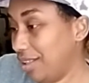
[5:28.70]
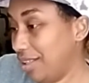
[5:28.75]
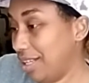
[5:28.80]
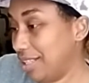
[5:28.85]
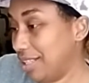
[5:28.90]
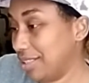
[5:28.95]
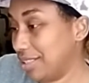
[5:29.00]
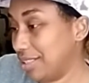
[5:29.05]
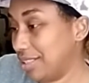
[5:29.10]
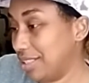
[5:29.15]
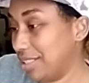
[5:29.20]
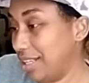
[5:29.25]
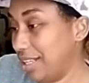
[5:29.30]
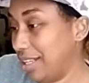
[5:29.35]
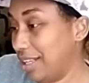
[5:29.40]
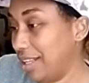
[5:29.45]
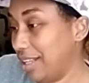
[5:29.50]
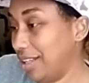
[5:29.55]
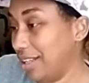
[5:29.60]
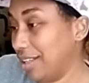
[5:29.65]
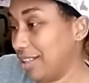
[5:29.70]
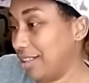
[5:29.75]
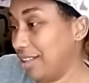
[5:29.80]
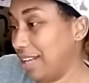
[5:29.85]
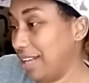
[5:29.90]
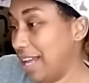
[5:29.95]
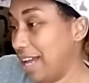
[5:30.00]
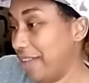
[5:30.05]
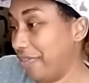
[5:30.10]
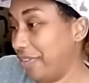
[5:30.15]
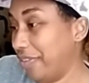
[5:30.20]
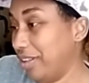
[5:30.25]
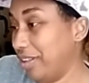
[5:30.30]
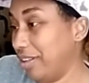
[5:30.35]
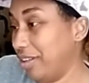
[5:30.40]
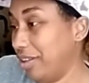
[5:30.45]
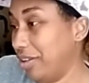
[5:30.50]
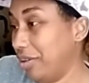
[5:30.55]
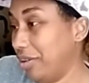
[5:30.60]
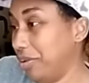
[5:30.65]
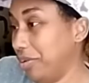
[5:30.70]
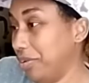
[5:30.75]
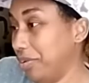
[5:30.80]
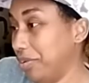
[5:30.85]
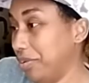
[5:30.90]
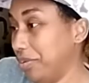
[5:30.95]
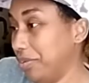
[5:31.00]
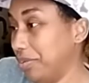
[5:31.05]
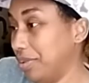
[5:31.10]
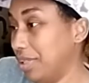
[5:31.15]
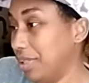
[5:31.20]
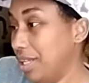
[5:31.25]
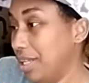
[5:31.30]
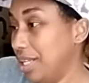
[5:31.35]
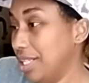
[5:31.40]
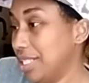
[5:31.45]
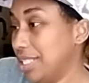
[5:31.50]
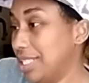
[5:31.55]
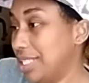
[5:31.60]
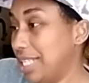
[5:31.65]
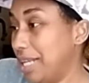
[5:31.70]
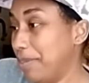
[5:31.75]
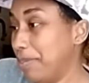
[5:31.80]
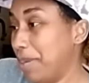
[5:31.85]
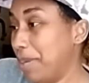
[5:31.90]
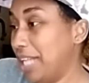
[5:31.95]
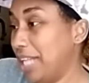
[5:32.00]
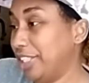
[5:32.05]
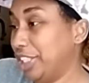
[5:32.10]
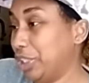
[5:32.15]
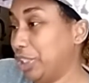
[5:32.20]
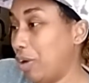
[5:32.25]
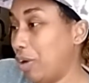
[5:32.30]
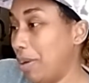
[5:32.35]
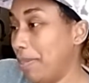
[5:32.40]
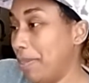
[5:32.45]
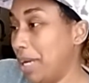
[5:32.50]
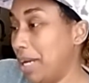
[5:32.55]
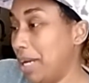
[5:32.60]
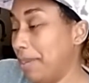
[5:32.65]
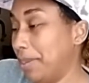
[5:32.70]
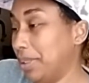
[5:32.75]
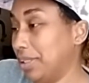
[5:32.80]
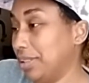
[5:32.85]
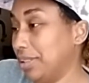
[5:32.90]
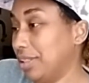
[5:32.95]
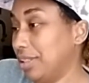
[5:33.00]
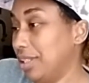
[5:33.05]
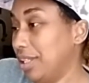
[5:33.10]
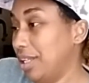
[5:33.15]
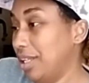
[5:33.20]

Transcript: Let's see. Good afternoon. Sent by Short Mama.